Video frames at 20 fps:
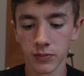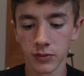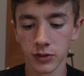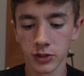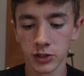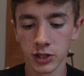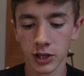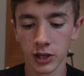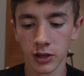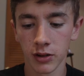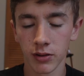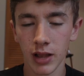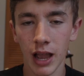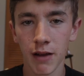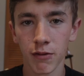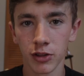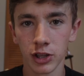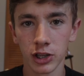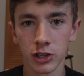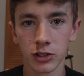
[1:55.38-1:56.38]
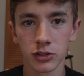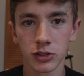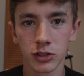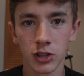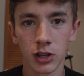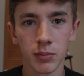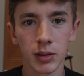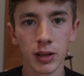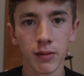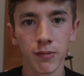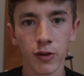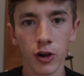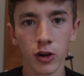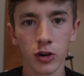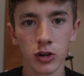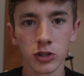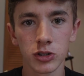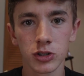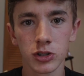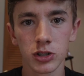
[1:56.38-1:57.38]
so everything's going to be in
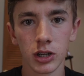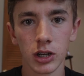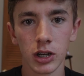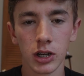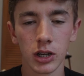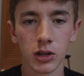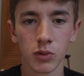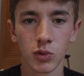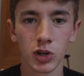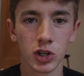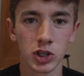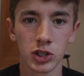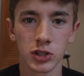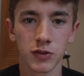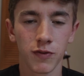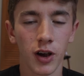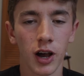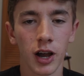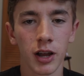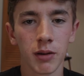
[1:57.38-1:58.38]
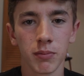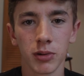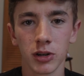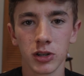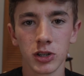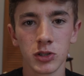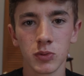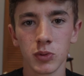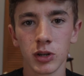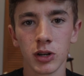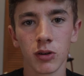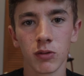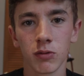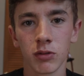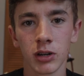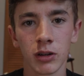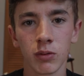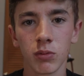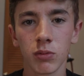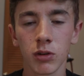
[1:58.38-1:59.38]
focus, which is fine because we're not
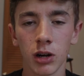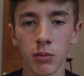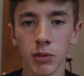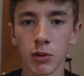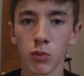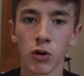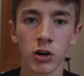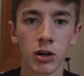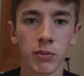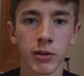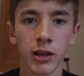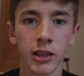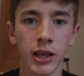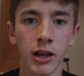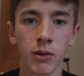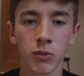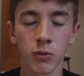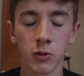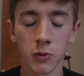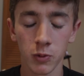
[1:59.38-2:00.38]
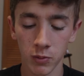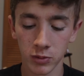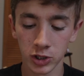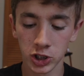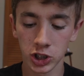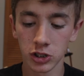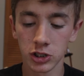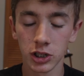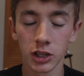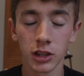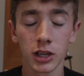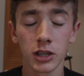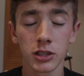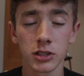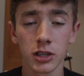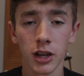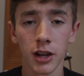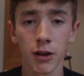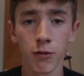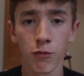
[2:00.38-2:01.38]
really going to be worried about that when we're shooting
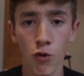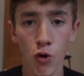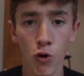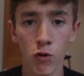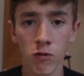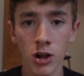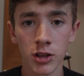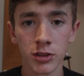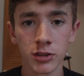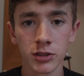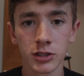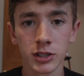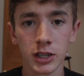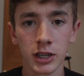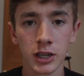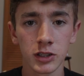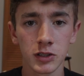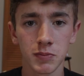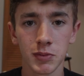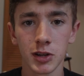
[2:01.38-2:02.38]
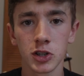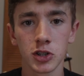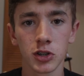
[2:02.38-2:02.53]
things like raw runs and speed